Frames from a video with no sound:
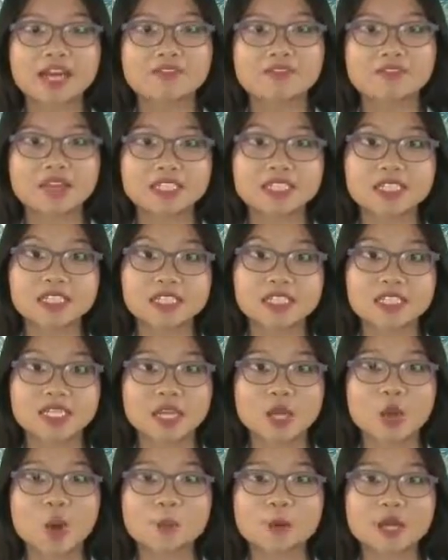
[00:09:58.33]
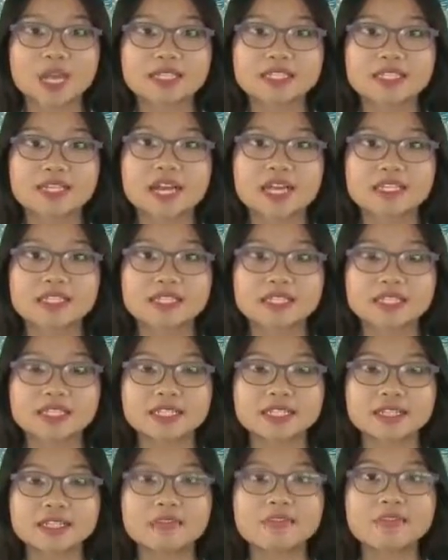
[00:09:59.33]
Have patience with the body you
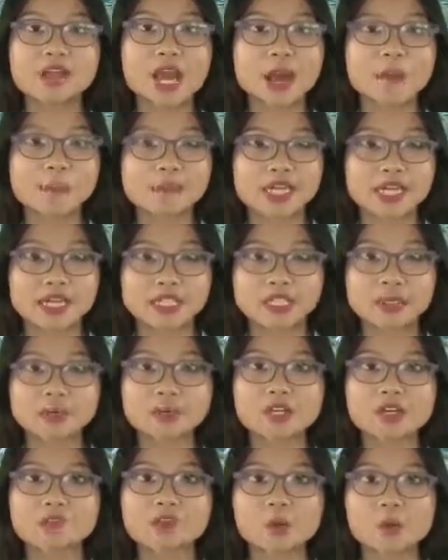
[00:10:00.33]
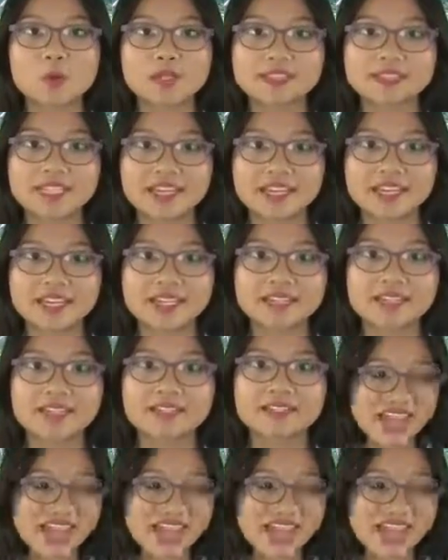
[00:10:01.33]
have while you work toward your health goals.